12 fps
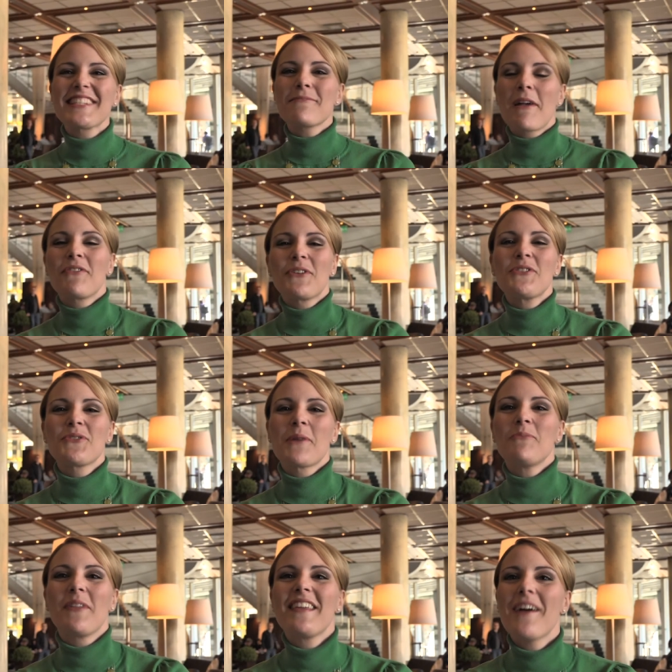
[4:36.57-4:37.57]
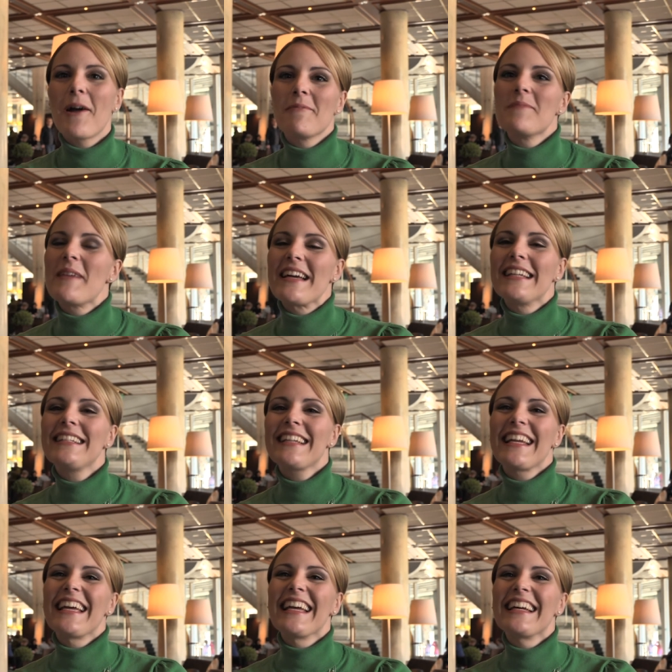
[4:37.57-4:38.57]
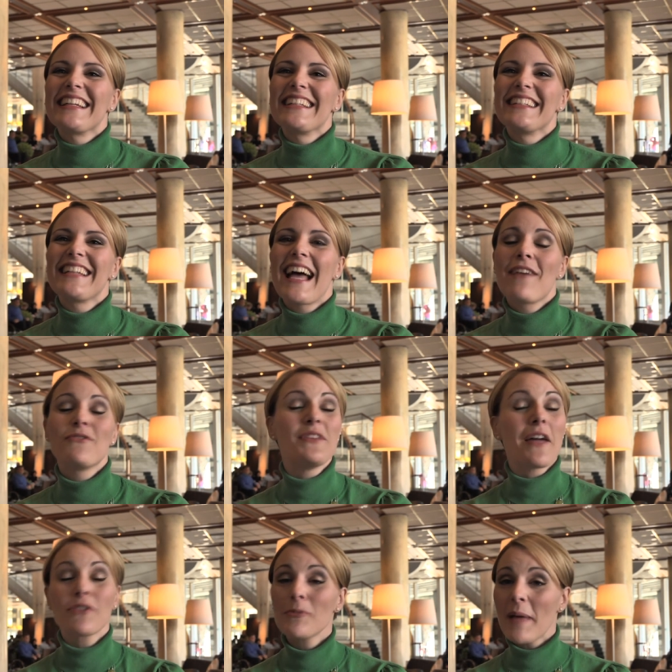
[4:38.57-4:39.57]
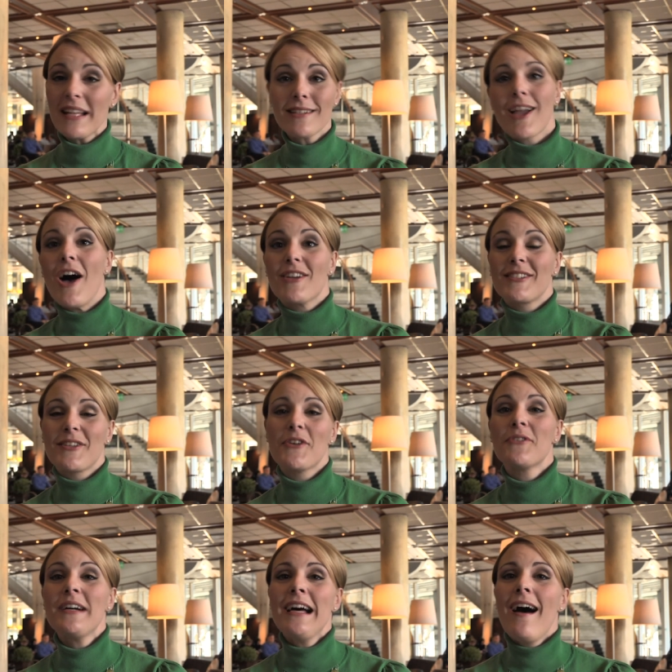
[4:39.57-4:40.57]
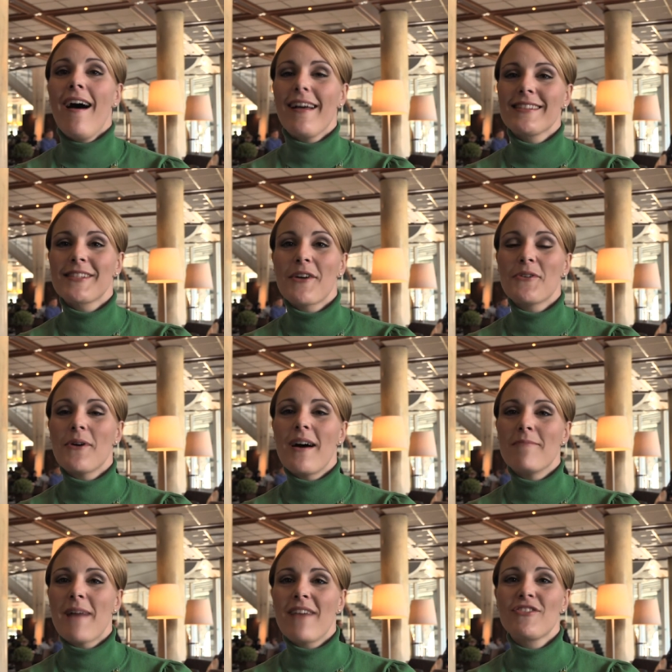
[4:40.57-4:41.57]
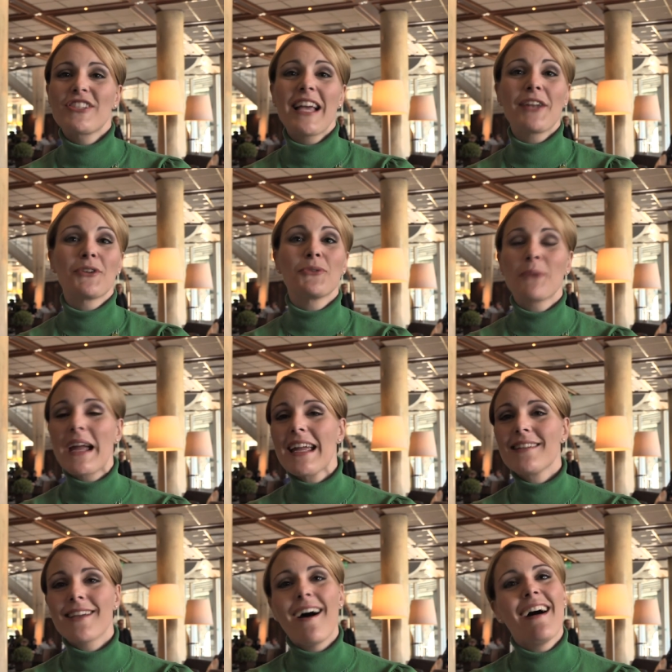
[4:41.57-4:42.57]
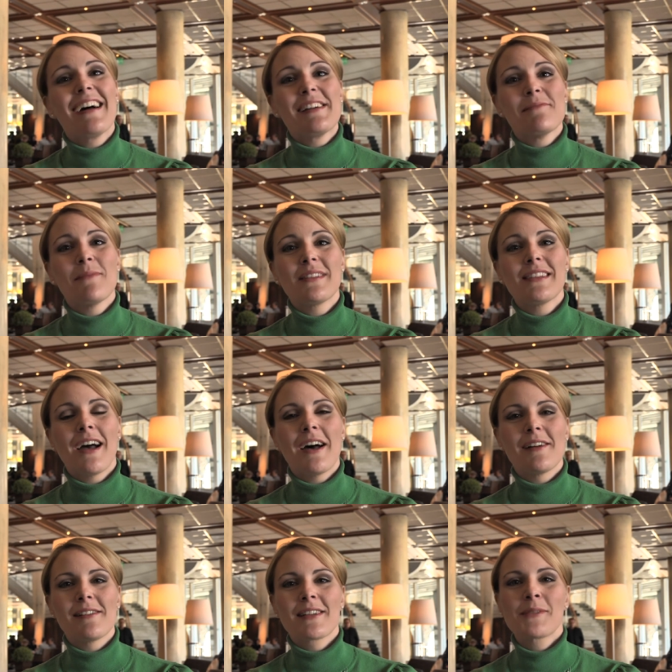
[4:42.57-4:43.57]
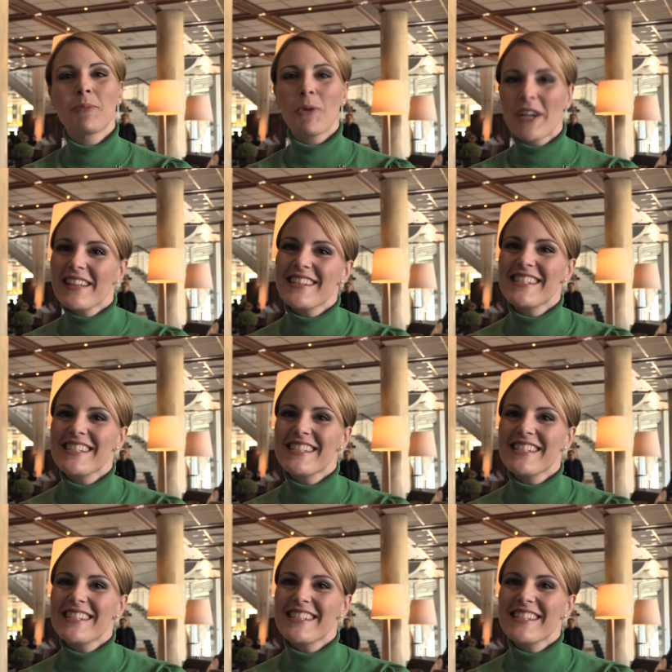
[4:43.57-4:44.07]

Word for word: is my first trip with the Army Band, and I've never been to Oslo. So um, I've just had a great time uh, exploring the